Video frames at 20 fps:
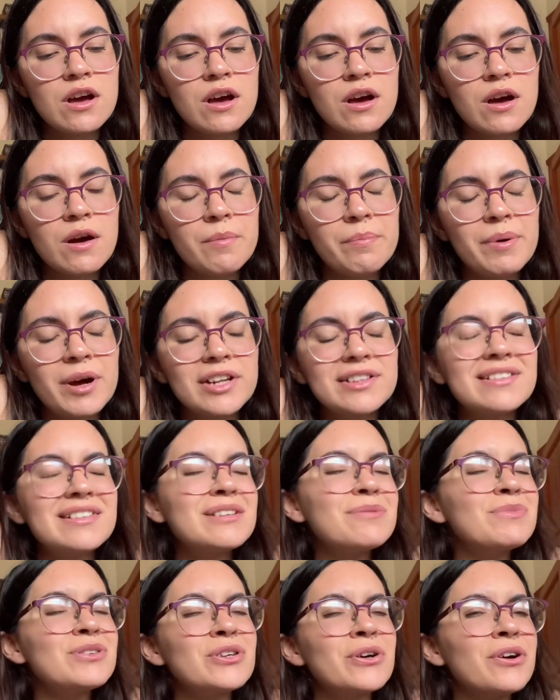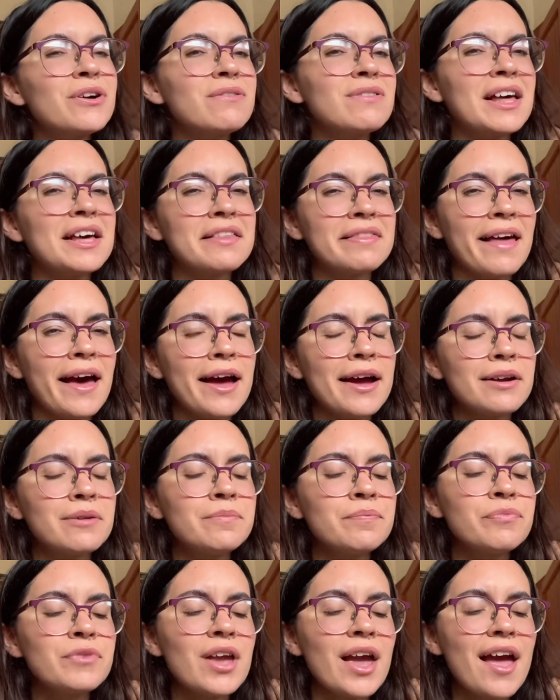but some sort of like that.
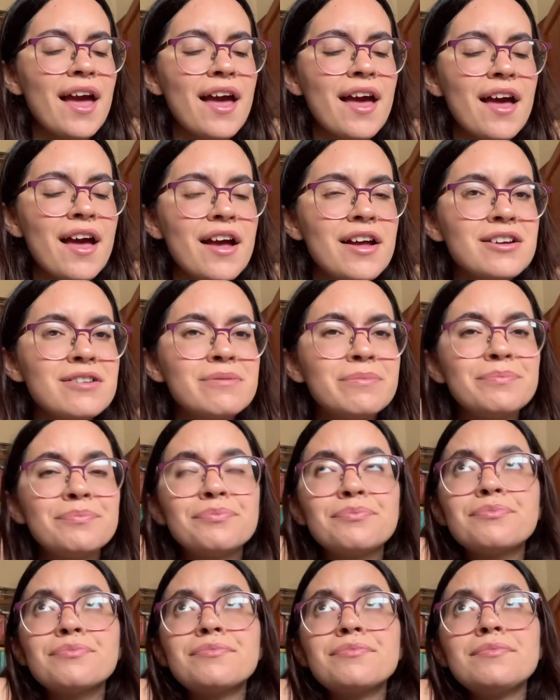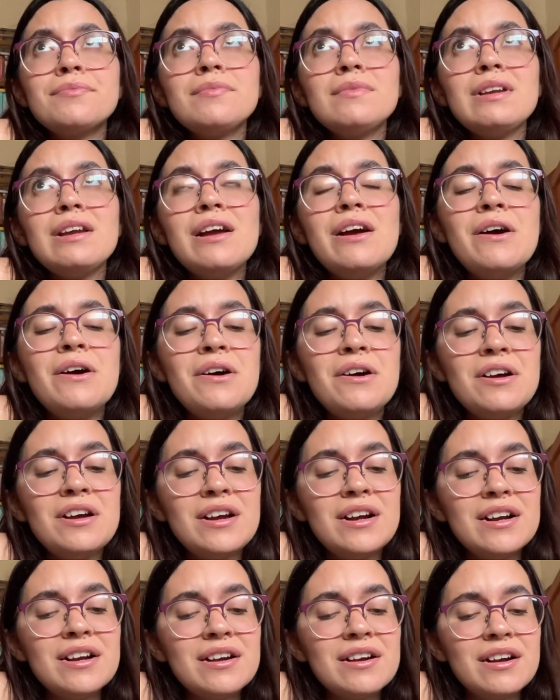And
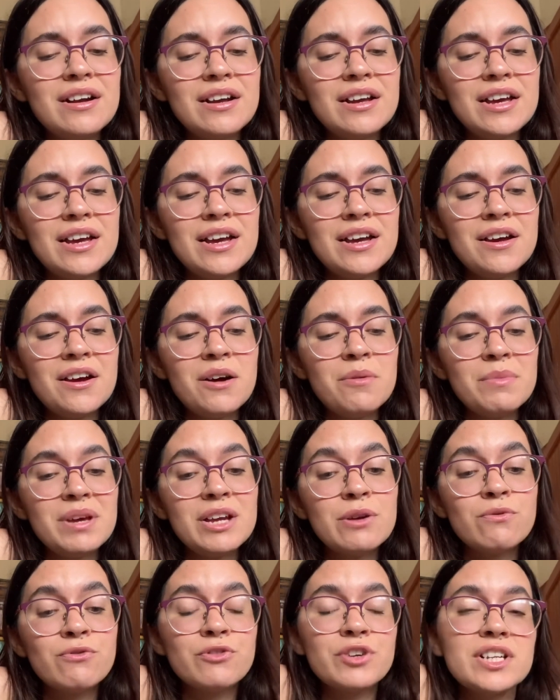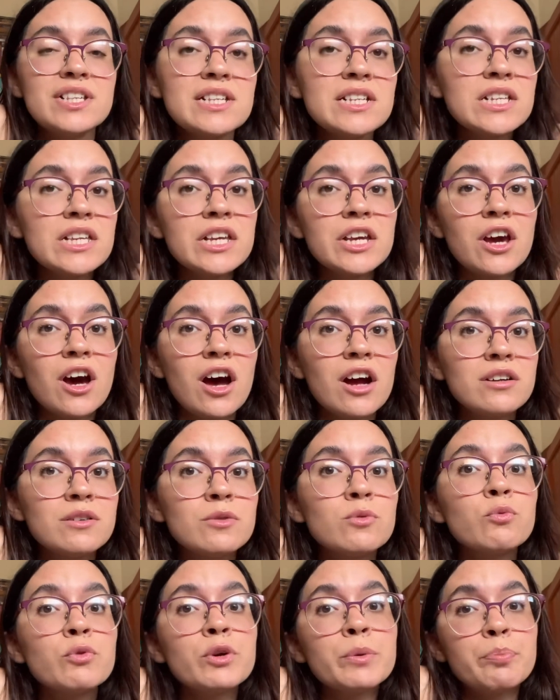it recently
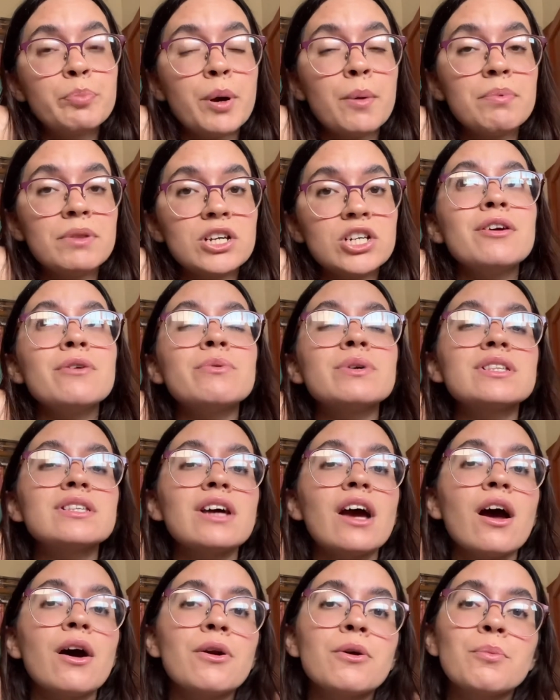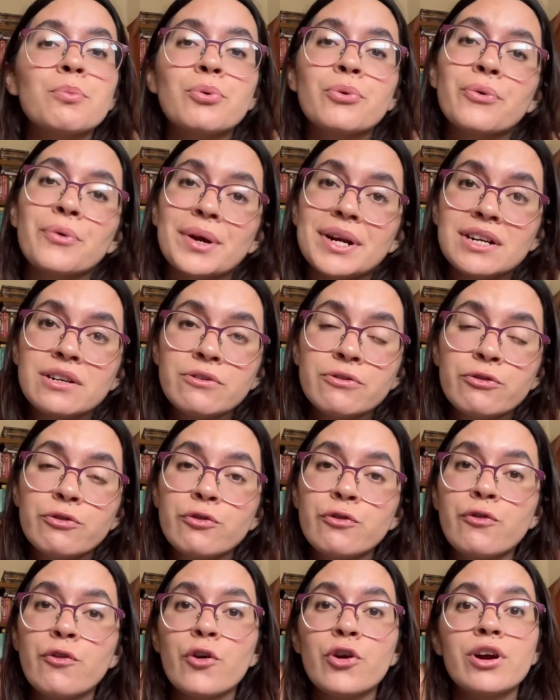got republished. It was out of print
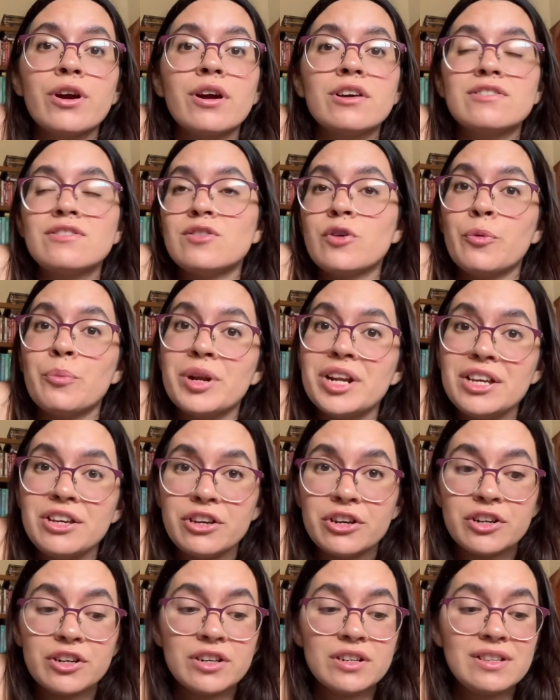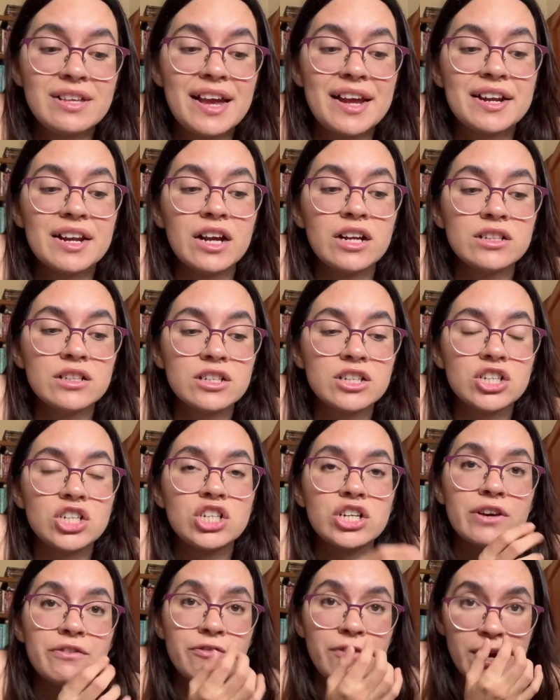for so many years, and
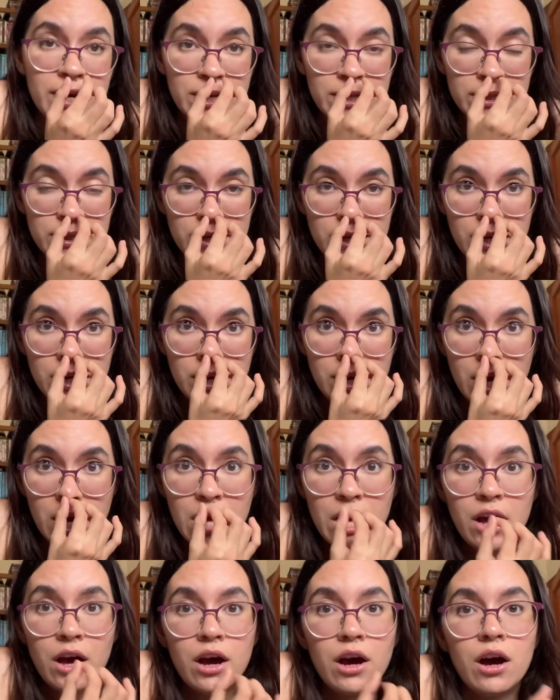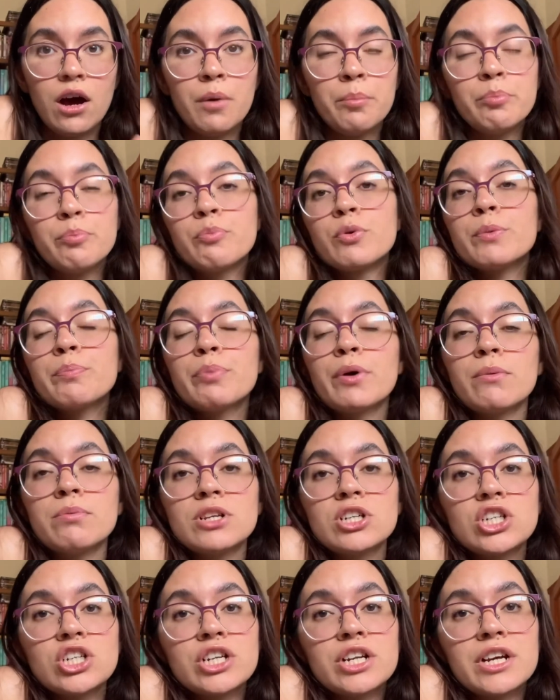Alisha finally
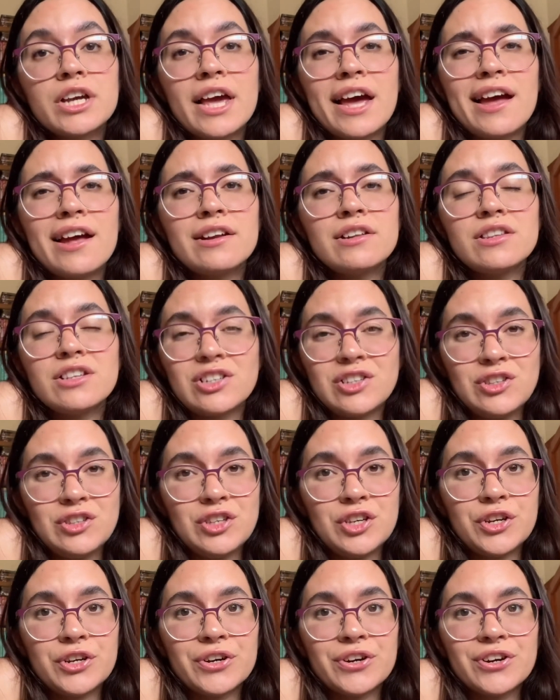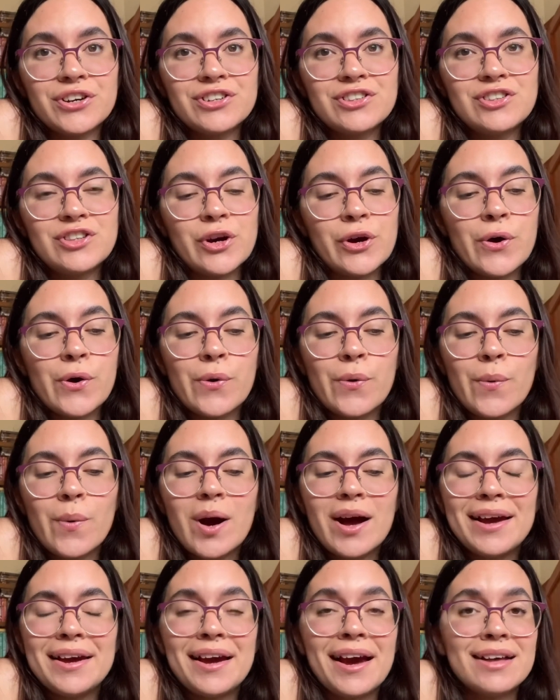republished it again this year, so
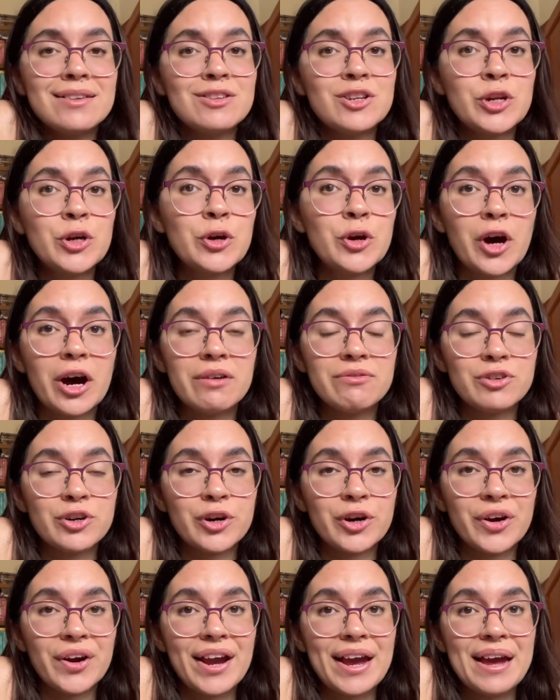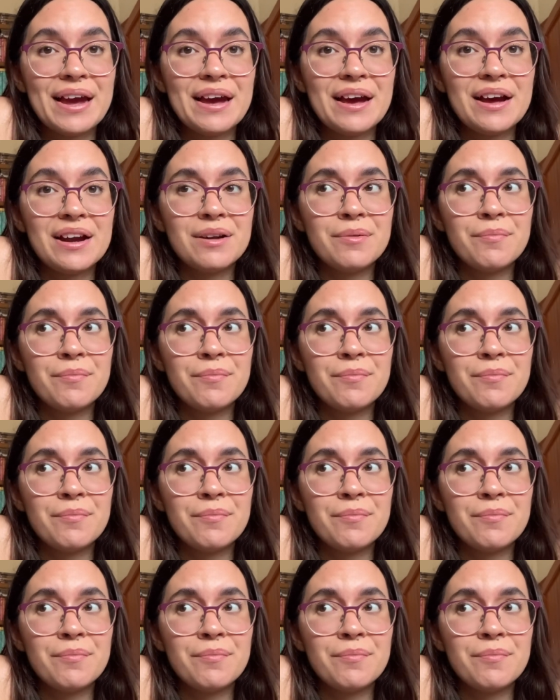it has a new cover, and